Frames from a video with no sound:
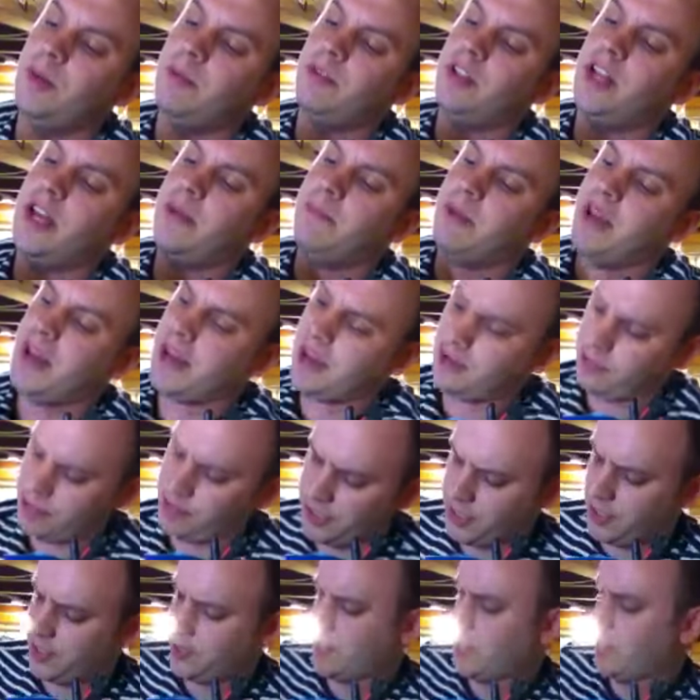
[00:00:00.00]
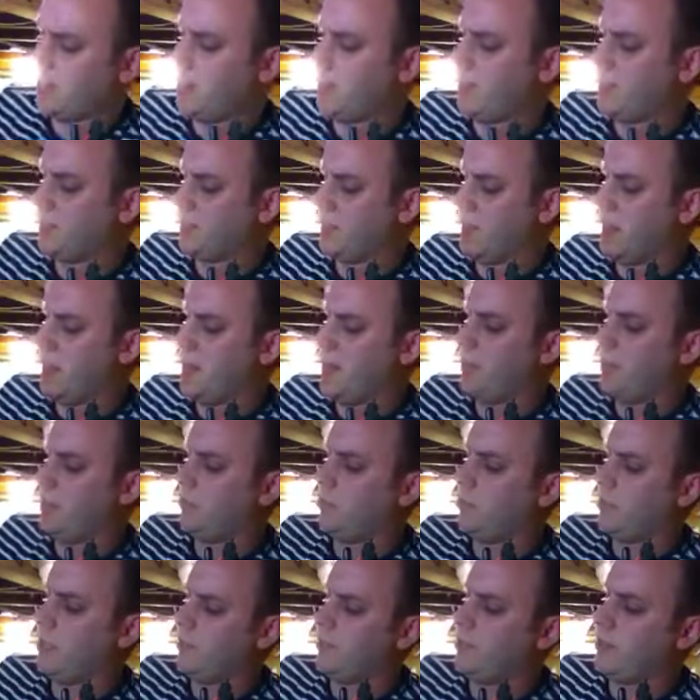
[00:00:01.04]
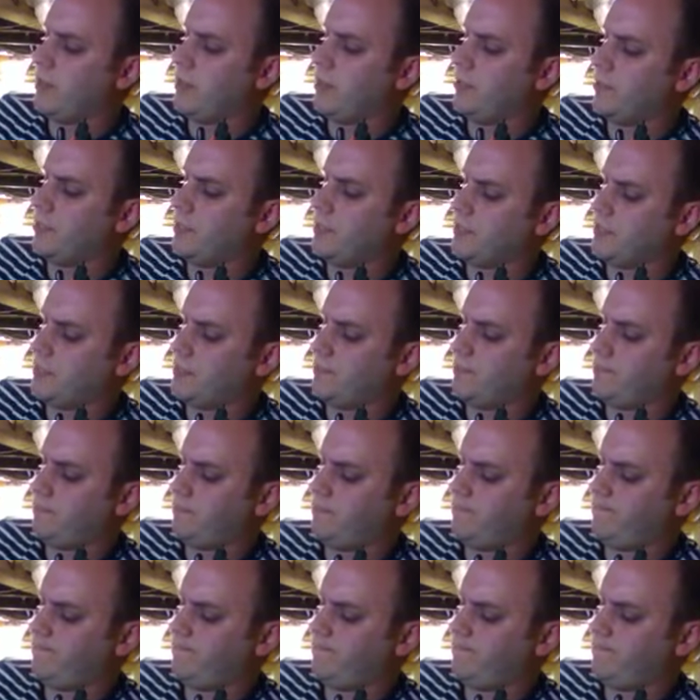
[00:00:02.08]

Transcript: AA batteries. I think it's 8 AA batteries.